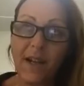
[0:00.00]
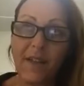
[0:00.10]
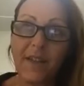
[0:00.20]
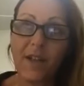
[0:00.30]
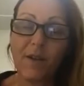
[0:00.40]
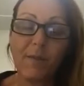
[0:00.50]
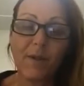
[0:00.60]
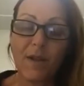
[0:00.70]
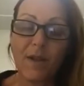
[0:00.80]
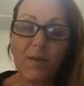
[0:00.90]
I think
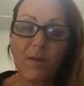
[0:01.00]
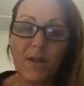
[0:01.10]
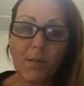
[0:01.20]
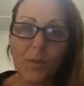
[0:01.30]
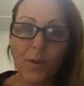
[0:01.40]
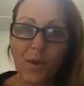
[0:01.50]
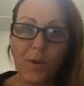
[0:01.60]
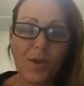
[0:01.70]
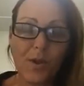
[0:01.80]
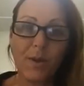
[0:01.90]
I was a
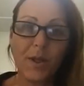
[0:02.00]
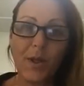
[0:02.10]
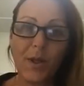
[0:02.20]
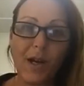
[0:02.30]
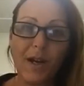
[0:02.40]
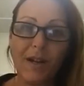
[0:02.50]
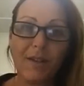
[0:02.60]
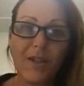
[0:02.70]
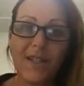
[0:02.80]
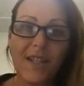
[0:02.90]
born entrepreneur. I
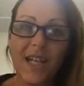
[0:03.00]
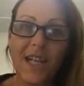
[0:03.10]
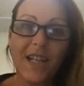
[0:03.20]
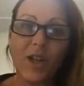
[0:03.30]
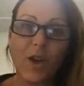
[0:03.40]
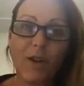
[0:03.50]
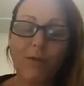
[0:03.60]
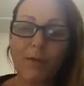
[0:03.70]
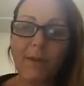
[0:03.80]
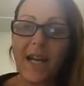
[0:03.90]
just,
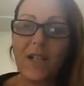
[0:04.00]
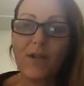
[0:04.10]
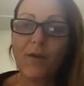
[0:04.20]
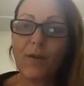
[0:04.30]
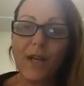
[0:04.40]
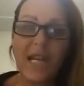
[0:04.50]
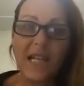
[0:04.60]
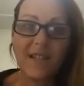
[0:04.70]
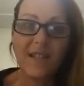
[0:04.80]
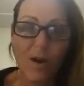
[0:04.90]
from the age of 3
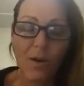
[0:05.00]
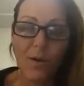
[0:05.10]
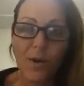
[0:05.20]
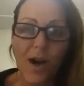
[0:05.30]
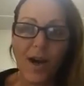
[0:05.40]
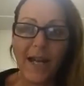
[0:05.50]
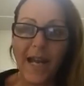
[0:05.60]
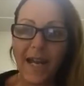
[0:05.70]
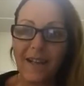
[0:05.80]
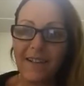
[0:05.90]
years old,
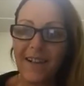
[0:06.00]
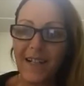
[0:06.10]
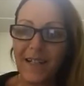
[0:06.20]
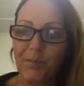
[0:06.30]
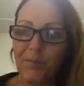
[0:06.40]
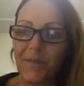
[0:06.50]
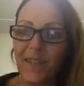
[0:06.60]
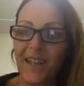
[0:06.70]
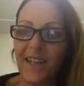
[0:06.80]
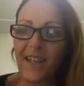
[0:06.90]

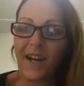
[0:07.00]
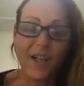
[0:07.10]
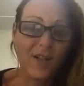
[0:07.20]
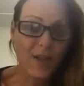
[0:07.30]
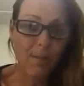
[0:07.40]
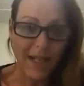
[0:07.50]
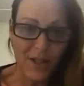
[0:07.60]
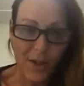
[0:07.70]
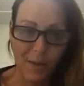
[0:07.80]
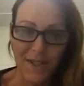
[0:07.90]
I used to play
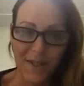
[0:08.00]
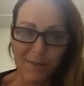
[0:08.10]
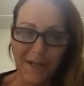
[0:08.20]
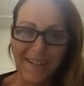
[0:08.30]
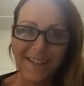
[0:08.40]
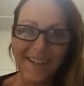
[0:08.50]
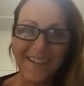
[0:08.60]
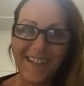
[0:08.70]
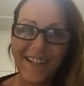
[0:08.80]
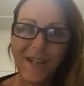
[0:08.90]
shops in the backyard.
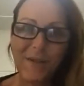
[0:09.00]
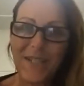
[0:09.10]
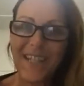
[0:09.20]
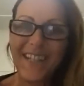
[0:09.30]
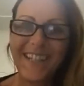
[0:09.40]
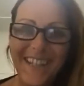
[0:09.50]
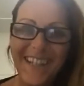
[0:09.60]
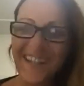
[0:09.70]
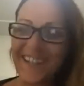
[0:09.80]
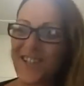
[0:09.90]
Like, it was
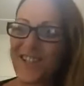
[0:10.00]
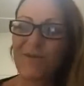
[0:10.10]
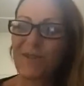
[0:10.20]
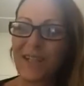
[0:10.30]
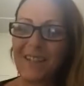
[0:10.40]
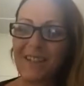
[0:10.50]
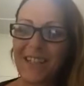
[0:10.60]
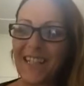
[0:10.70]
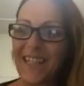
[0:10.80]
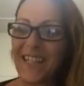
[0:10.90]
just really,
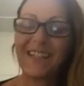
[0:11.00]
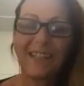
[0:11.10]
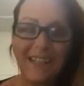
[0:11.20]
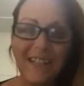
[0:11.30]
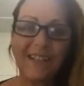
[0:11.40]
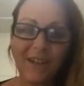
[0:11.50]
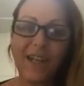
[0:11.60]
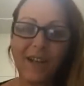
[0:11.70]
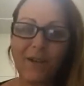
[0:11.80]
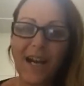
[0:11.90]
really
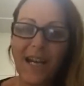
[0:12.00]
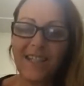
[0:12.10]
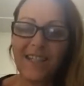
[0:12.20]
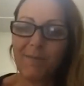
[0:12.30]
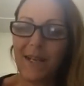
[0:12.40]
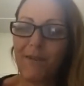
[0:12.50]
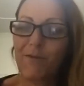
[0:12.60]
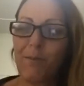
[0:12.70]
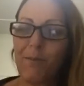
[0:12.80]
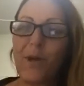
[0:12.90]
ingrained in me
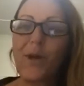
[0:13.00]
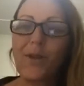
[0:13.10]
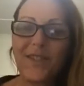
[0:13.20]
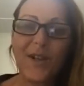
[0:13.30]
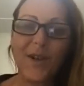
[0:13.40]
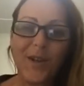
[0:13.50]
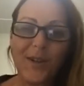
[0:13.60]
from birth. So,